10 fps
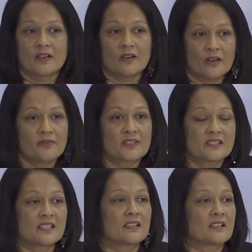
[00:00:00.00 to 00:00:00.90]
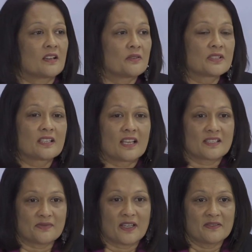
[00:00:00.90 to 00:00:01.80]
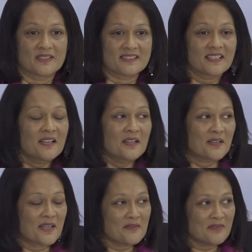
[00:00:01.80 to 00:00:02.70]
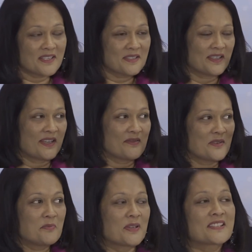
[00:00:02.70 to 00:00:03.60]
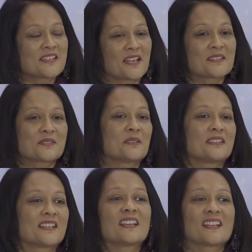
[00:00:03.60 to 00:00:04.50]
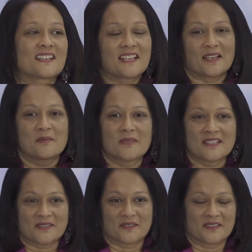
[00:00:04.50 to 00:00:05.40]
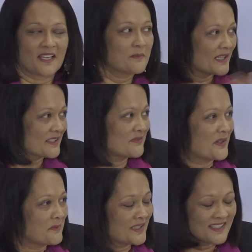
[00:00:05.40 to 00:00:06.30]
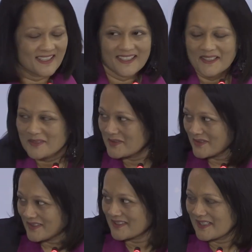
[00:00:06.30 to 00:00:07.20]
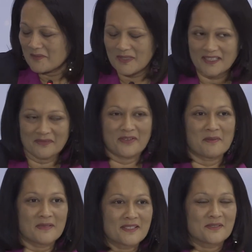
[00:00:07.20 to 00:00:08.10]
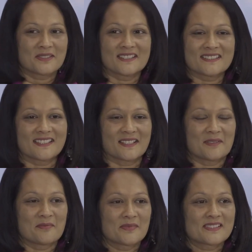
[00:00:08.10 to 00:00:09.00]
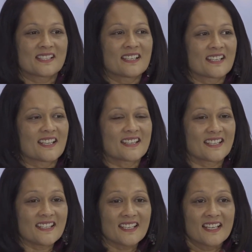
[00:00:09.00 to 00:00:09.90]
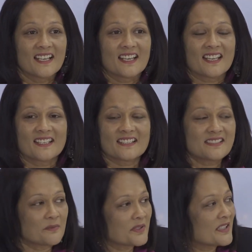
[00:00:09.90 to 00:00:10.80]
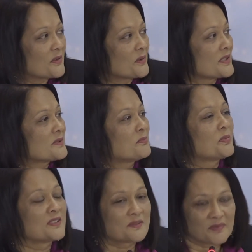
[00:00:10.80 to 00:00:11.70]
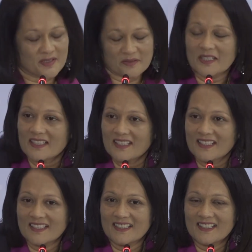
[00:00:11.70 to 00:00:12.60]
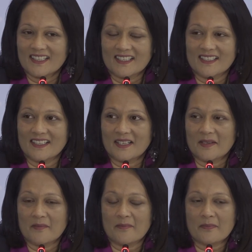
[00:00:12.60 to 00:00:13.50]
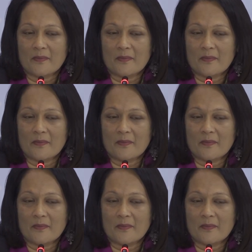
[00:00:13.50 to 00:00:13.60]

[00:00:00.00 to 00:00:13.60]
of this center over the last five years. Every every picture I saw in the gallery had me, so I'm like a family. Uh, I'm like a family to this uh, center, I think. And there's something that always pulls me to it, and. Um,